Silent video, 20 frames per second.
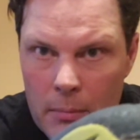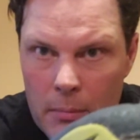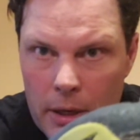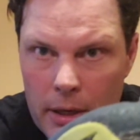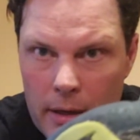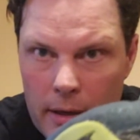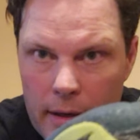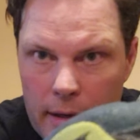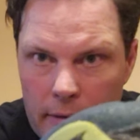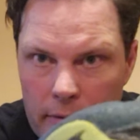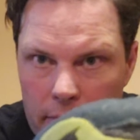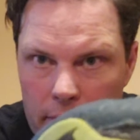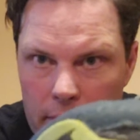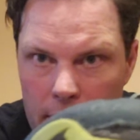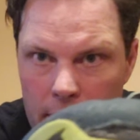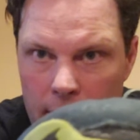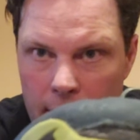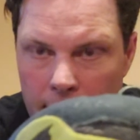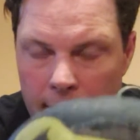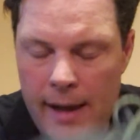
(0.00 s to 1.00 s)
You can kind of
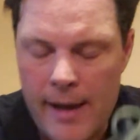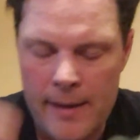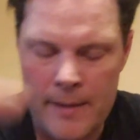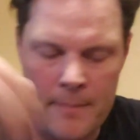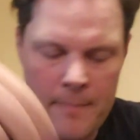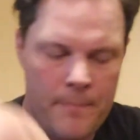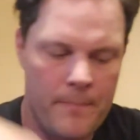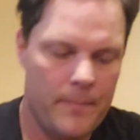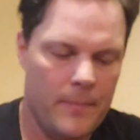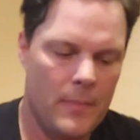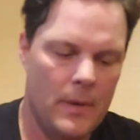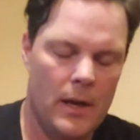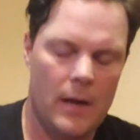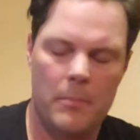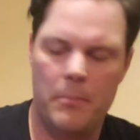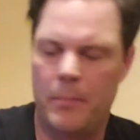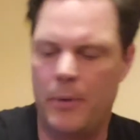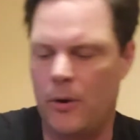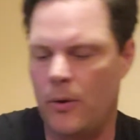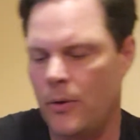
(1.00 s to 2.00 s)
see that
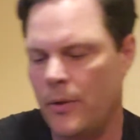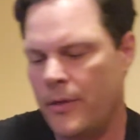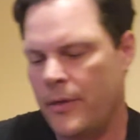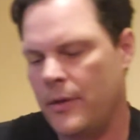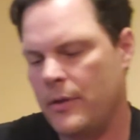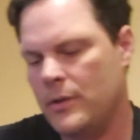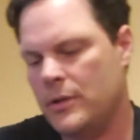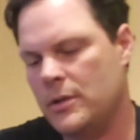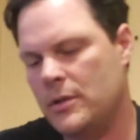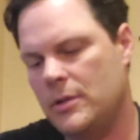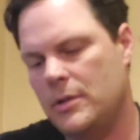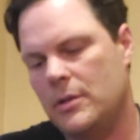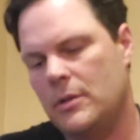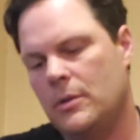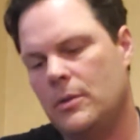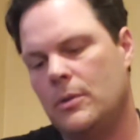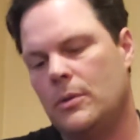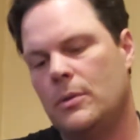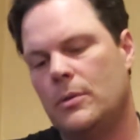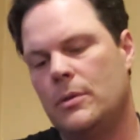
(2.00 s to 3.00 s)
on both
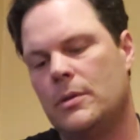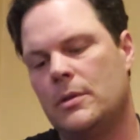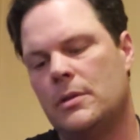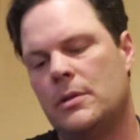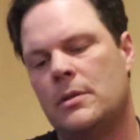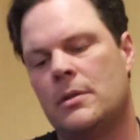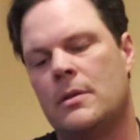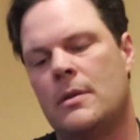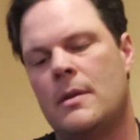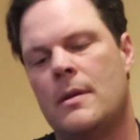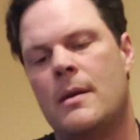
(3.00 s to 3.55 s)
shoes.